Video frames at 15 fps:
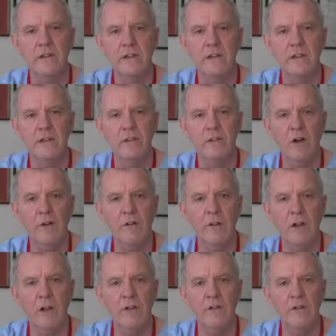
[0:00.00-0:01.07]
The
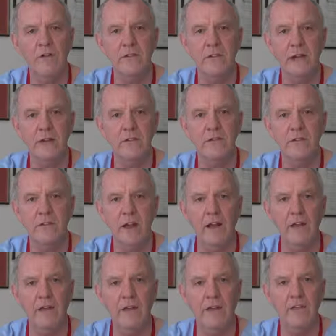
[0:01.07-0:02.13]
ROBIO just takes
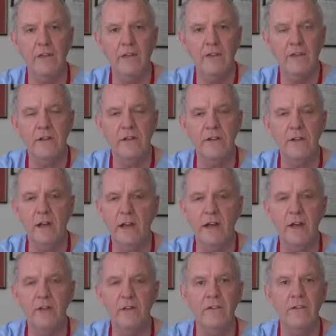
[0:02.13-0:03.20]
standard CT
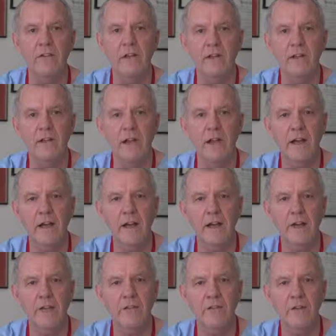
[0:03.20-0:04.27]
scans and
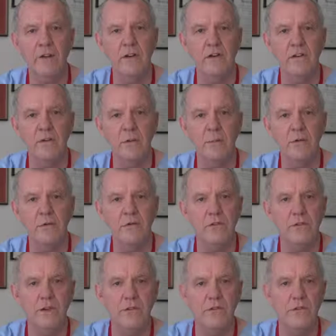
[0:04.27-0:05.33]
has a very simple,
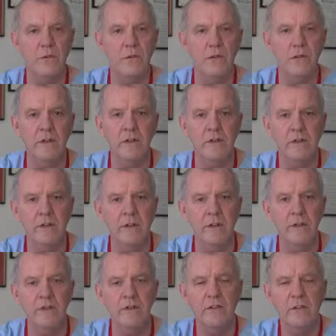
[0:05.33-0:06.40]
straightforward
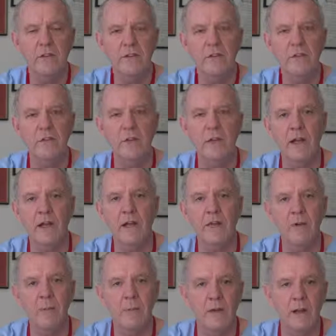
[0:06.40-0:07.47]
interface to allow
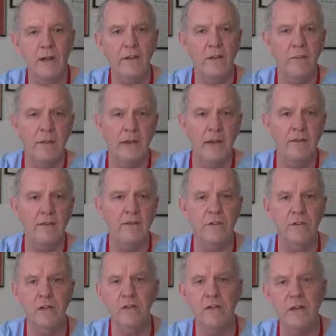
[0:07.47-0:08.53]
you to plan the path of
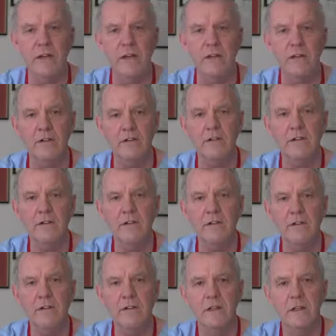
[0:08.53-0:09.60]
each needle.
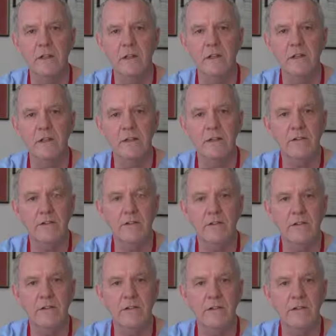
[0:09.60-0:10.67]
And
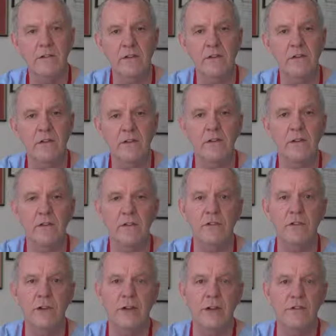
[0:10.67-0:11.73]
it's just
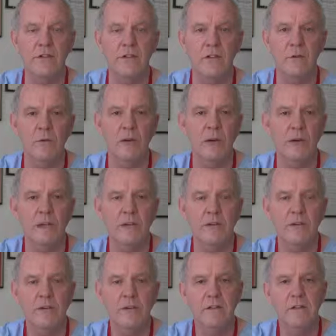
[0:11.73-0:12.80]
revolutionising the way
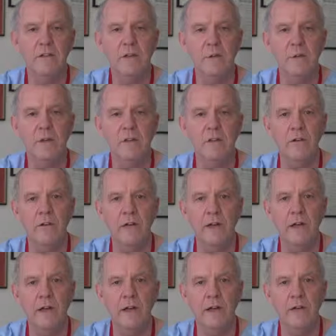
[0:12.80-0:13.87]
we're
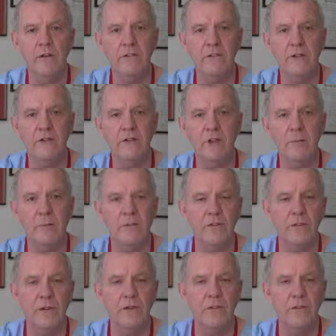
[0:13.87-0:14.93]
doing our CT
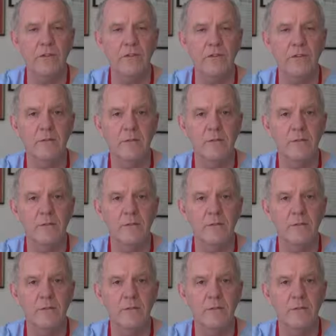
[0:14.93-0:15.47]
procedures.